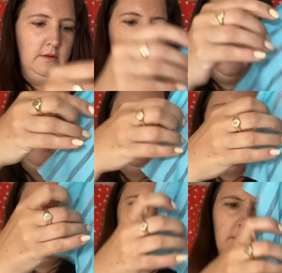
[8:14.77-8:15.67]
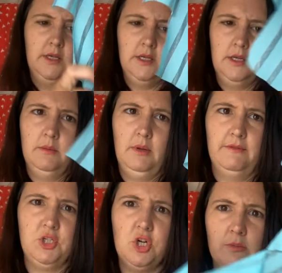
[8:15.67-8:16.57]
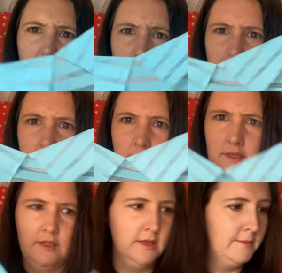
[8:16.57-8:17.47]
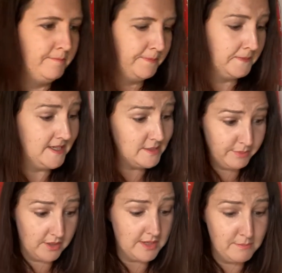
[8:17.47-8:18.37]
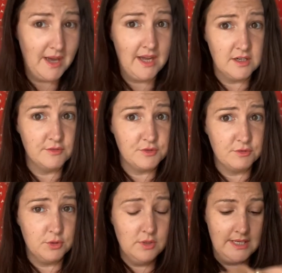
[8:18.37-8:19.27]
Oh, bit of a chopped one. It's a bargain bag after all.